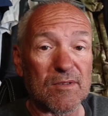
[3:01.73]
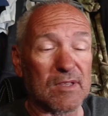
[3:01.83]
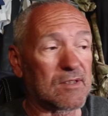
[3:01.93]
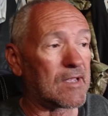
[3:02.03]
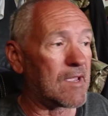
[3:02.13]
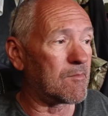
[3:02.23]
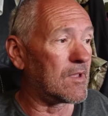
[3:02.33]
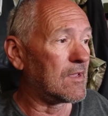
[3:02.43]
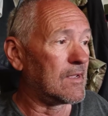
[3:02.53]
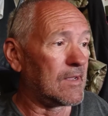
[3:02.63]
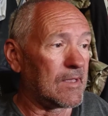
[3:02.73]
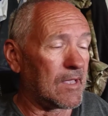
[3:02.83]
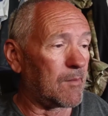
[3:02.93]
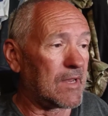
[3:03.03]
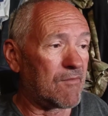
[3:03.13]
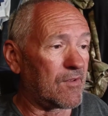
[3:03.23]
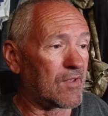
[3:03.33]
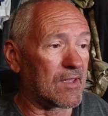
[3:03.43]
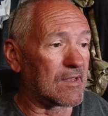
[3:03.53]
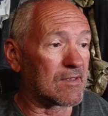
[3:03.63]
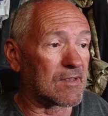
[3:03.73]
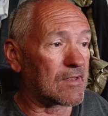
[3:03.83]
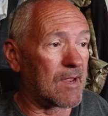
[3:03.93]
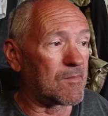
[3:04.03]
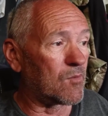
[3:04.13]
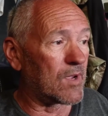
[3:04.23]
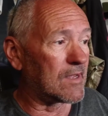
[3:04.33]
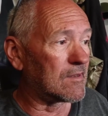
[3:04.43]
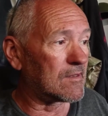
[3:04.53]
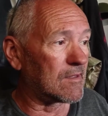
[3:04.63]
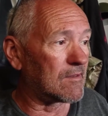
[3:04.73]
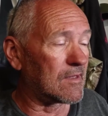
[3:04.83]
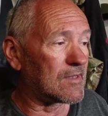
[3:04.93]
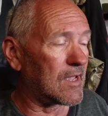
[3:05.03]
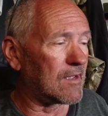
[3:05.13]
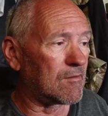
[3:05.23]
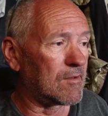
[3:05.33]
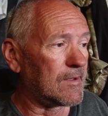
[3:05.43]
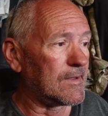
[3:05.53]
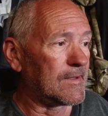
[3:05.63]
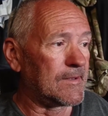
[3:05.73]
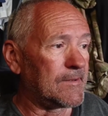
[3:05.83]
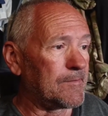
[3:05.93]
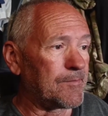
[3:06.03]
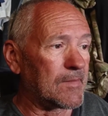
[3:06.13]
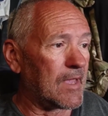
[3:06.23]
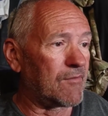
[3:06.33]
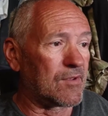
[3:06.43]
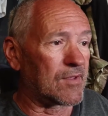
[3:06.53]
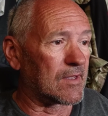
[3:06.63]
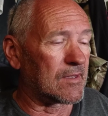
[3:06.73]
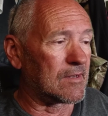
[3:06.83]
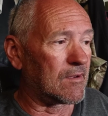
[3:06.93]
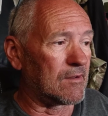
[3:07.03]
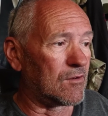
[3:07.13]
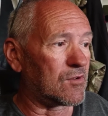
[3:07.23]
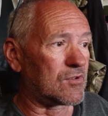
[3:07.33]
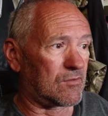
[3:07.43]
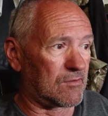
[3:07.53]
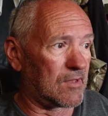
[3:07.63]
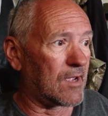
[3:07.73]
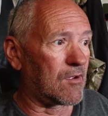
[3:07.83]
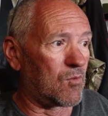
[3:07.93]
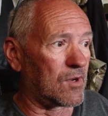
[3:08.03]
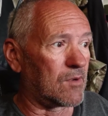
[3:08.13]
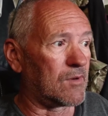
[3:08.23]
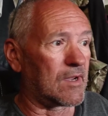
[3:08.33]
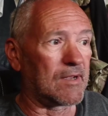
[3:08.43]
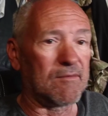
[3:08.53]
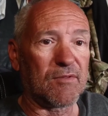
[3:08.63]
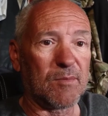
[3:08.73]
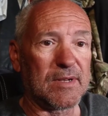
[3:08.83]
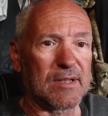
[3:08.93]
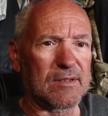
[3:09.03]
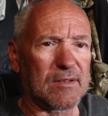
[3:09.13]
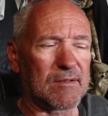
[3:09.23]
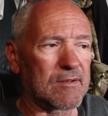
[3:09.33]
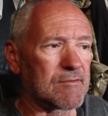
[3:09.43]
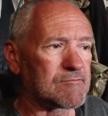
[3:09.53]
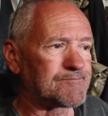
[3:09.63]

the same. I mean, everything is the same. The wings, the tail, everything. You know, it looks like a 109 from a distance.